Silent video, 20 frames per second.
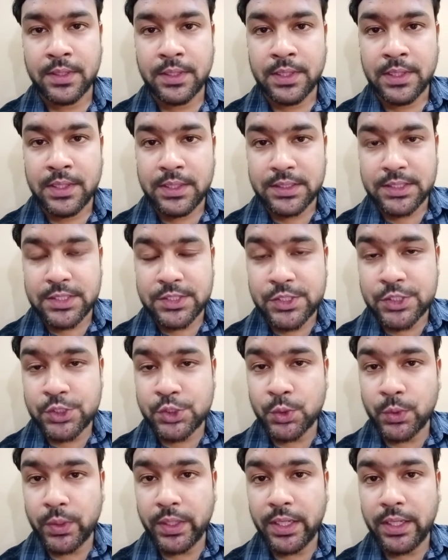This
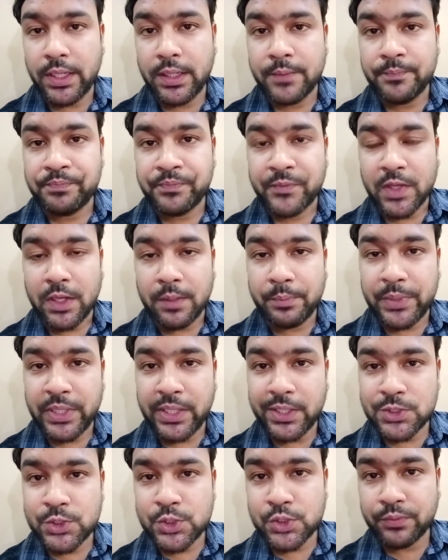story
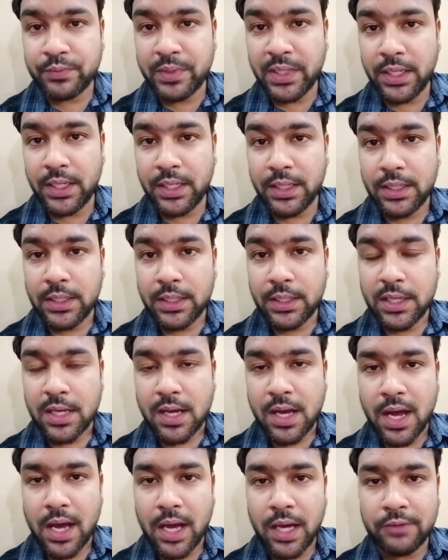appears to be
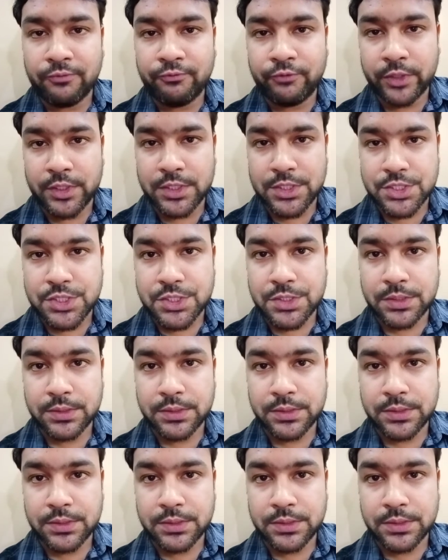unfinished